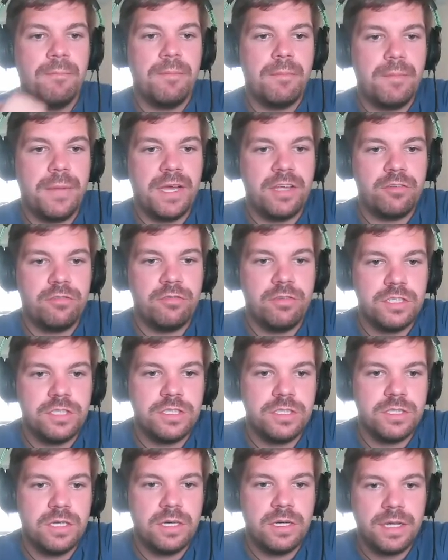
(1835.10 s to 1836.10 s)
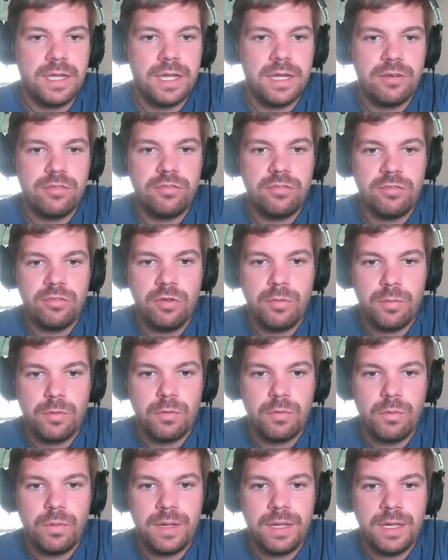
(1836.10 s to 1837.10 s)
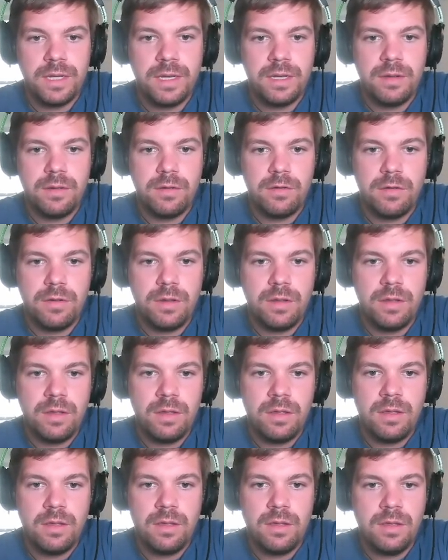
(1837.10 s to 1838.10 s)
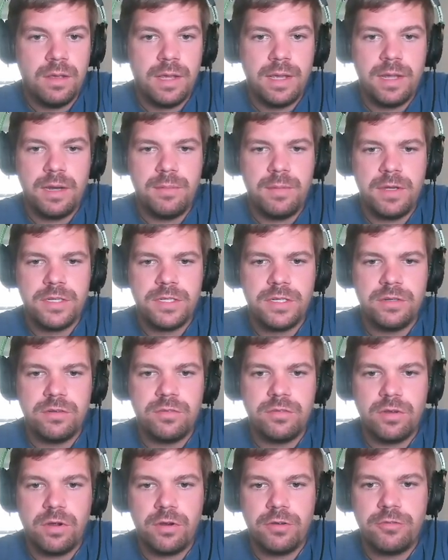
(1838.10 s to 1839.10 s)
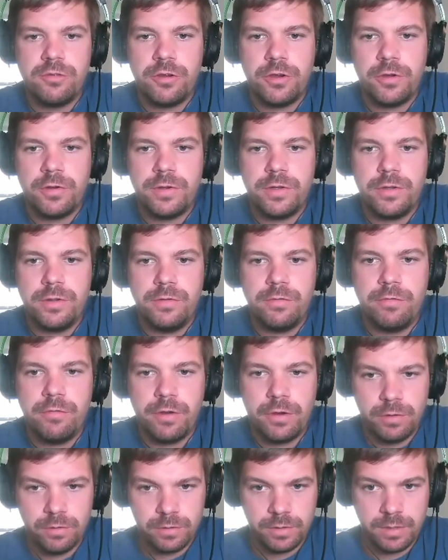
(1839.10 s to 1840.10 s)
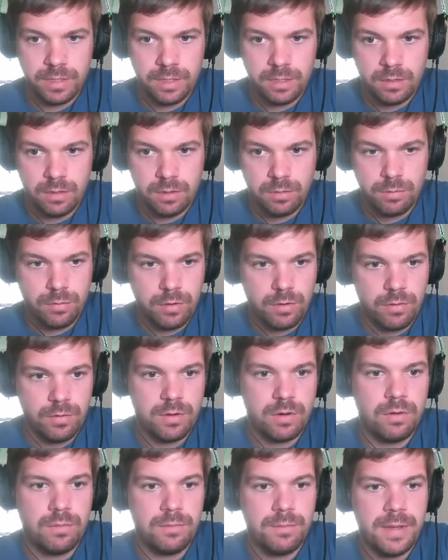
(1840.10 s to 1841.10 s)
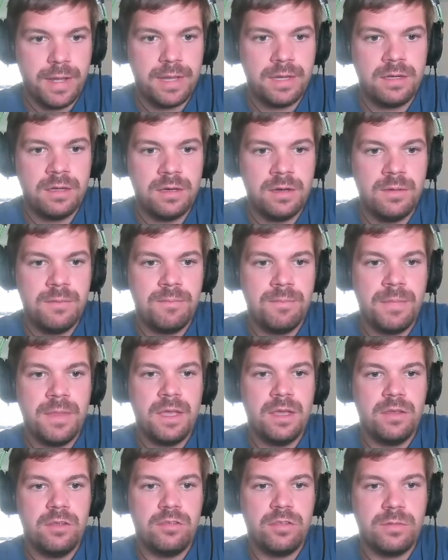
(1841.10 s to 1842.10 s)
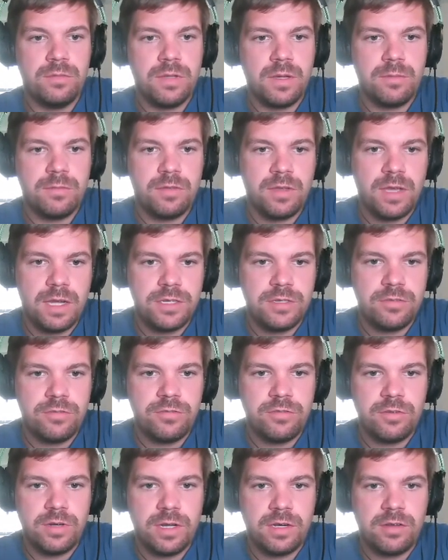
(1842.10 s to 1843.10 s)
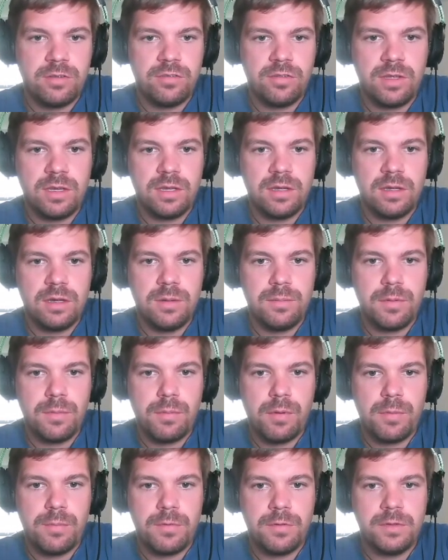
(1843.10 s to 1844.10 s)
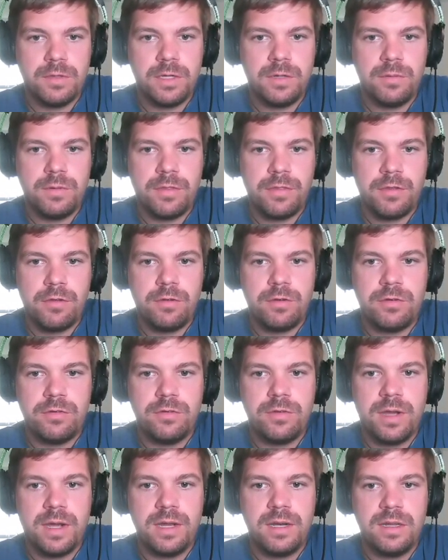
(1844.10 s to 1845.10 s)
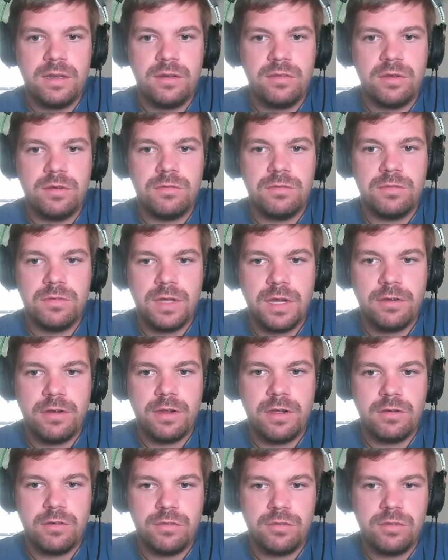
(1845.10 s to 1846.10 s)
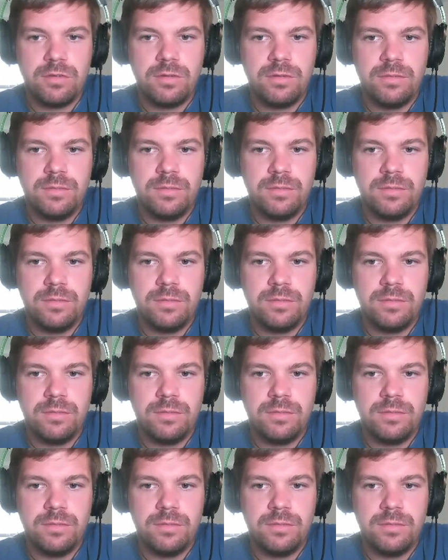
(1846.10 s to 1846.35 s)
Pass rush, non-engaged super win animations are triggering too frequently on All Pro and All Madden. Sometimes catches do not sync up appropriately when thrown to tight ends on flat routes.